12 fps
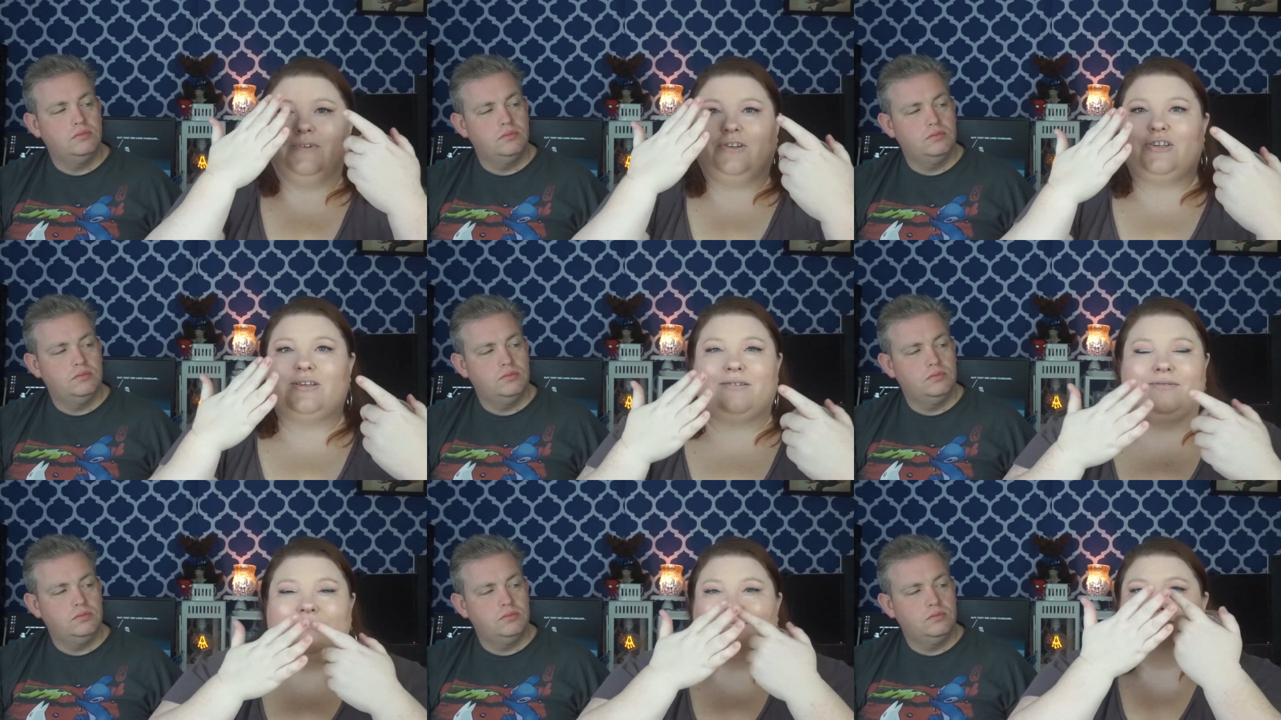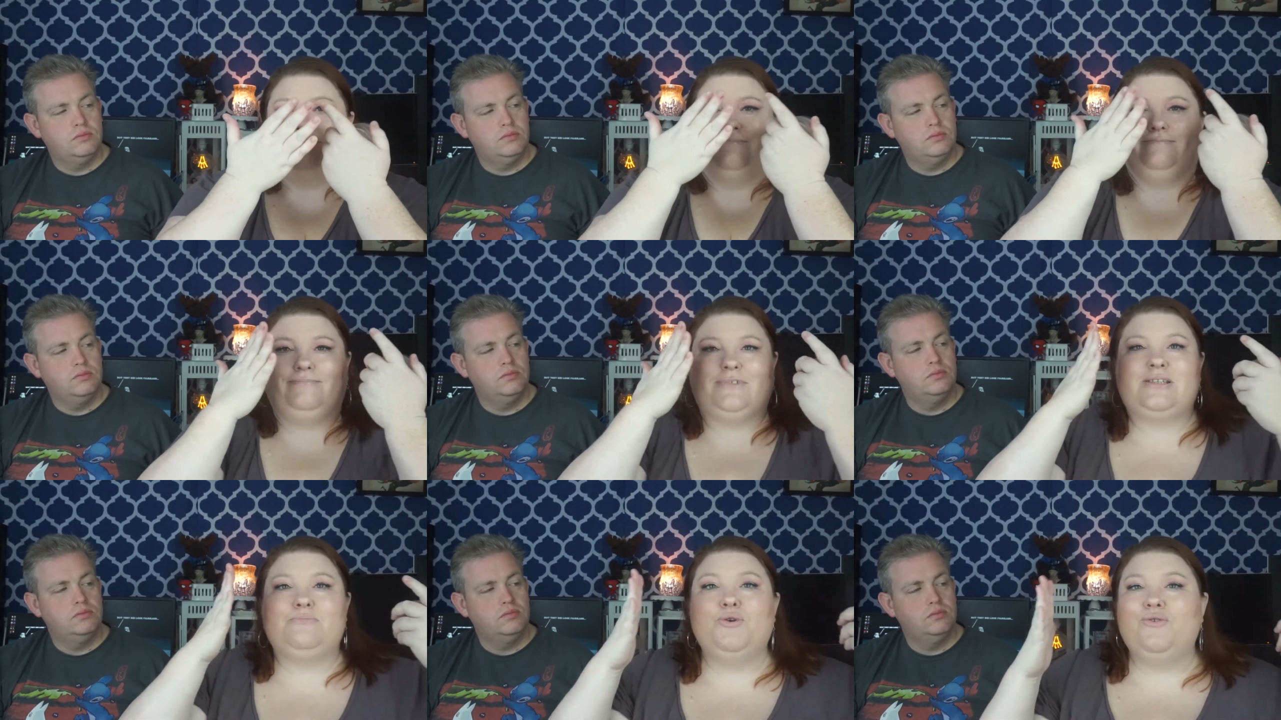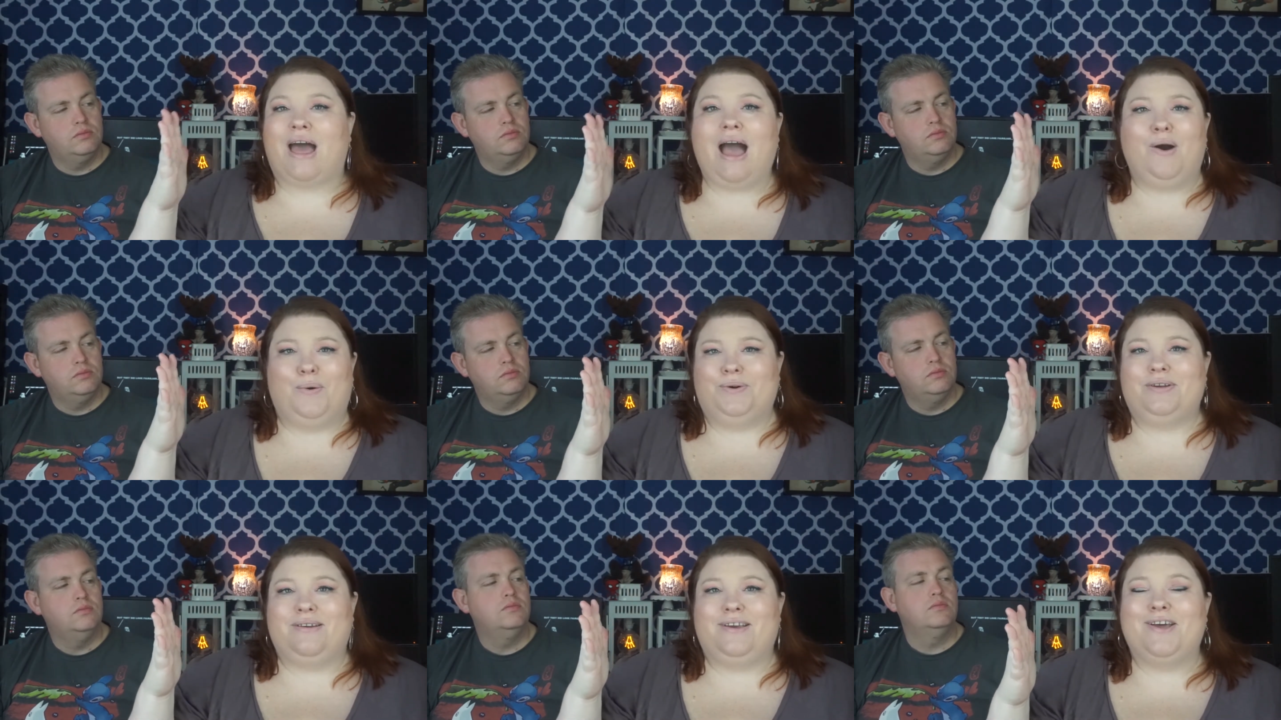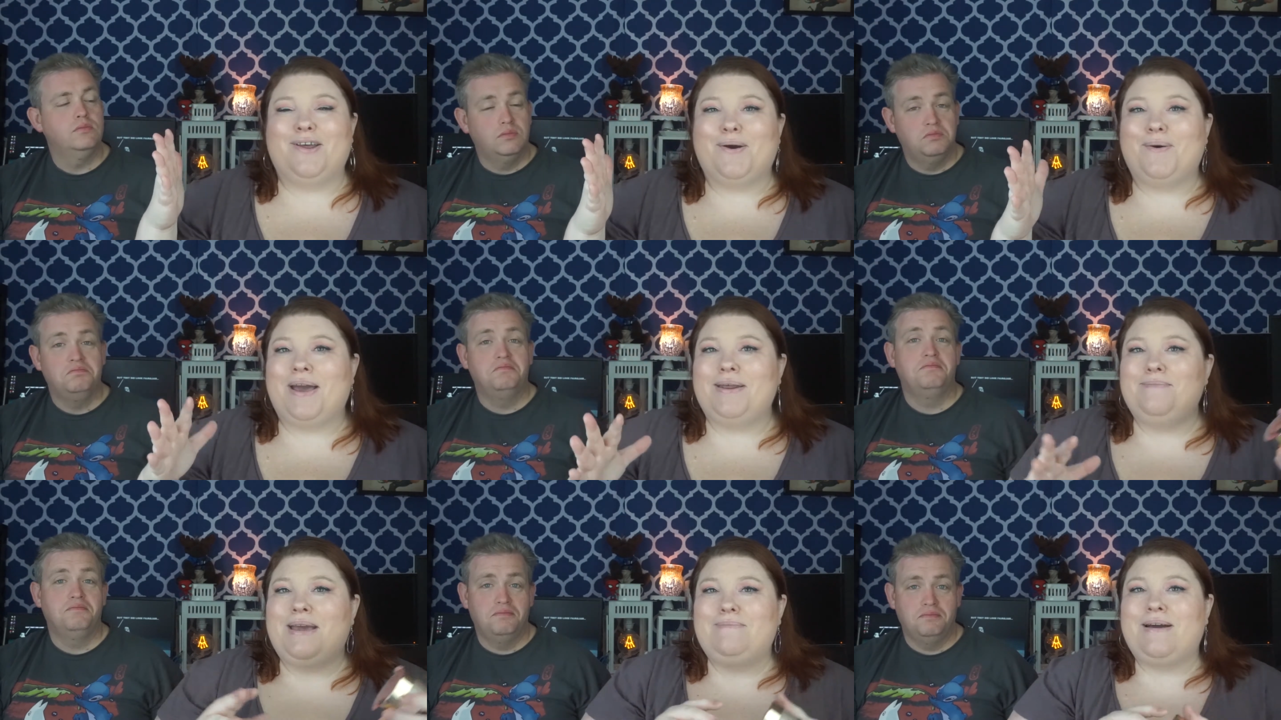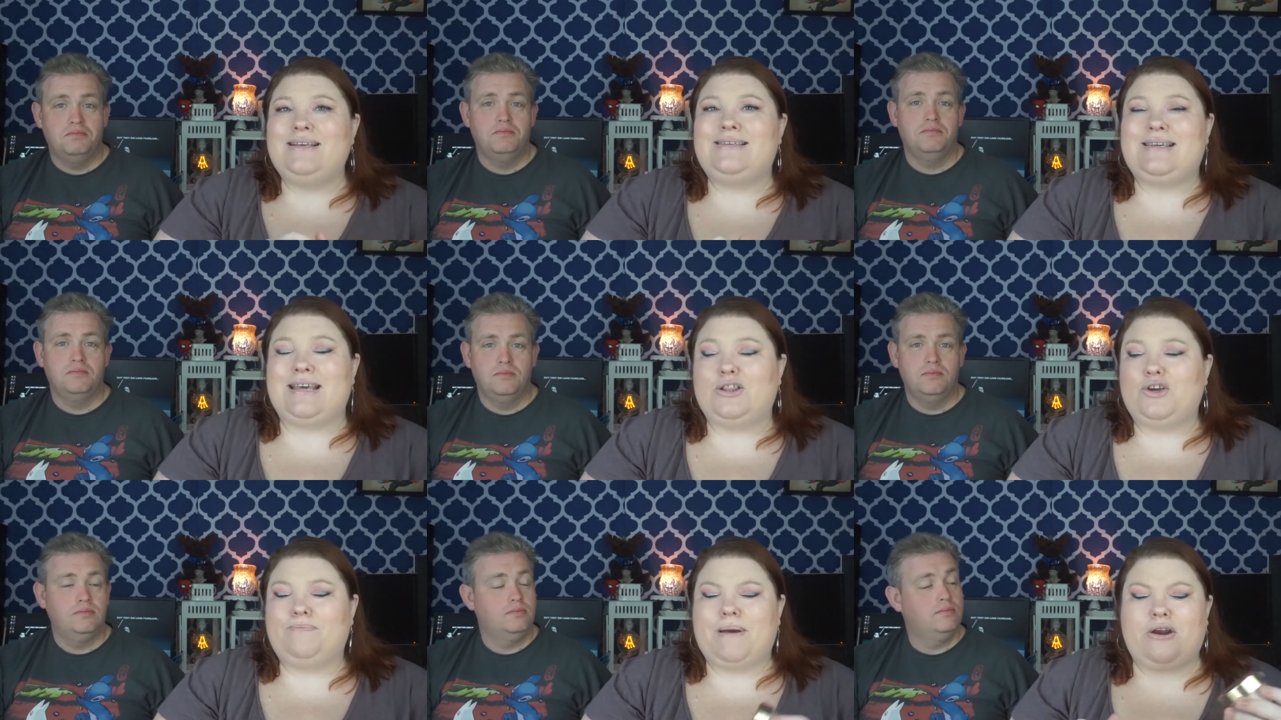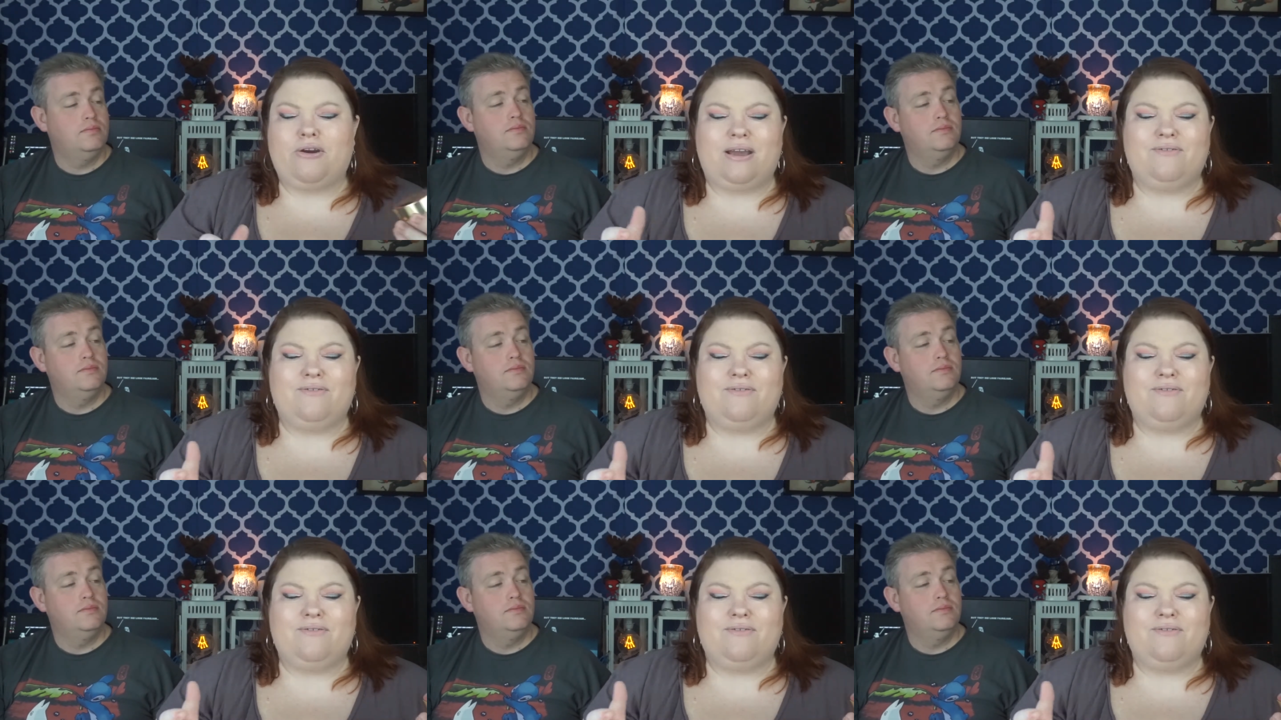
Speaker 1: just smooth out, you know, and it made my skin look better.